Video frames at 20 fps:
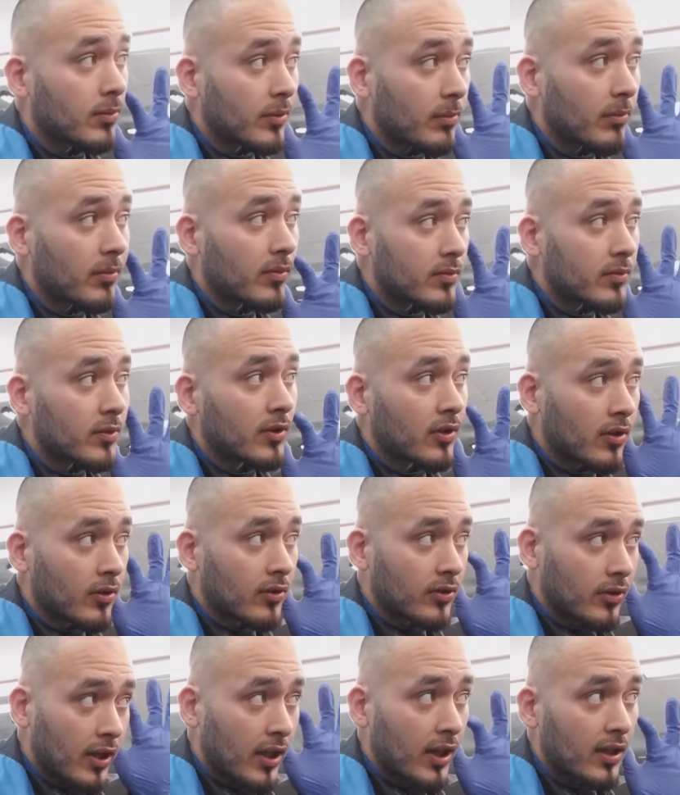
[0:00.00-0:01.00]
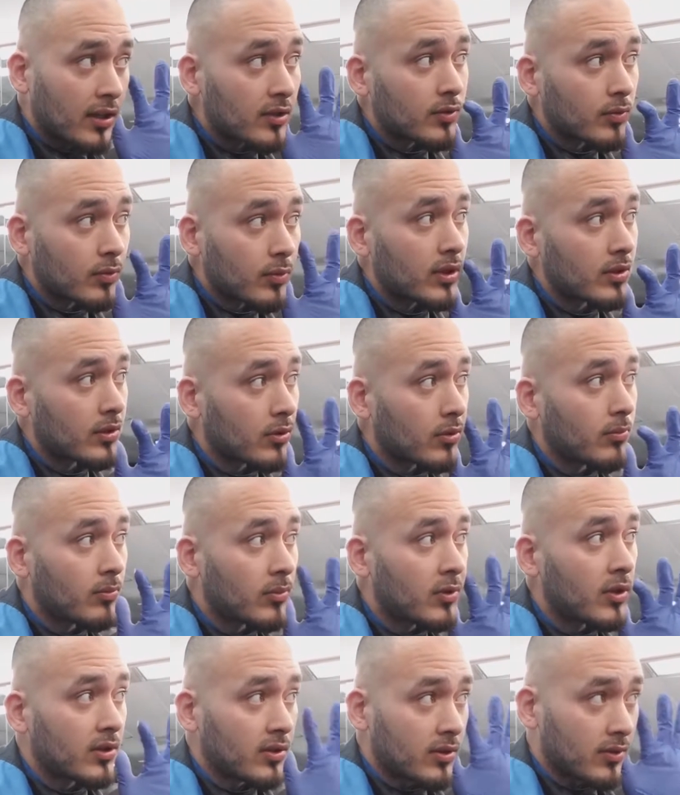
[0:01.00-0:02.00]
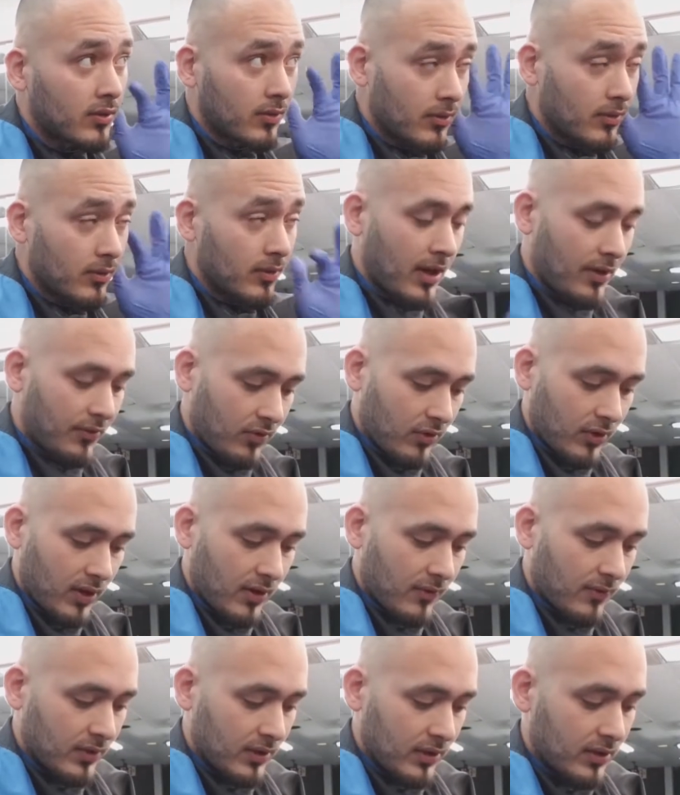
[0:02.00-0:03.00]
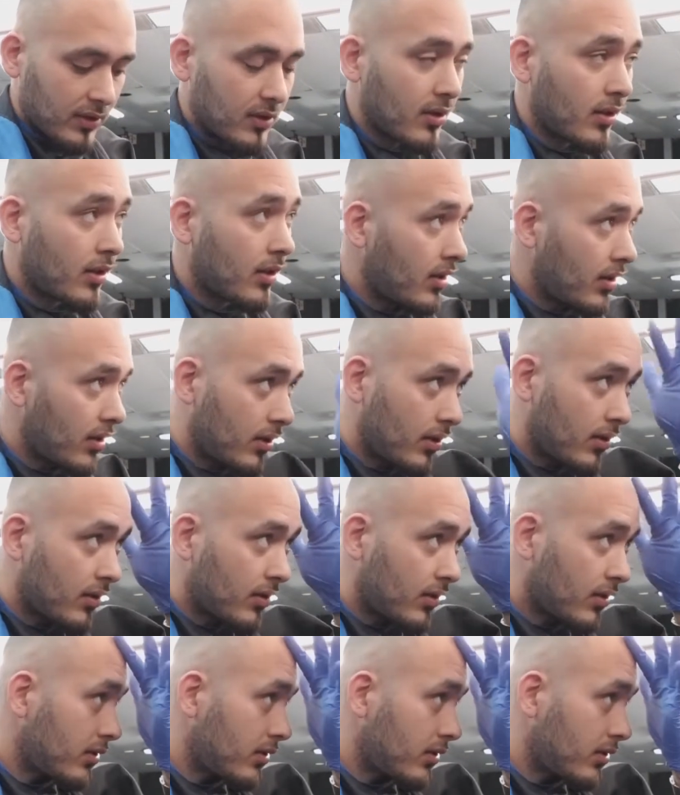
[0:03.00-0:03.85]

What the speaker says: but you know, your hands sweat so much, so after every cut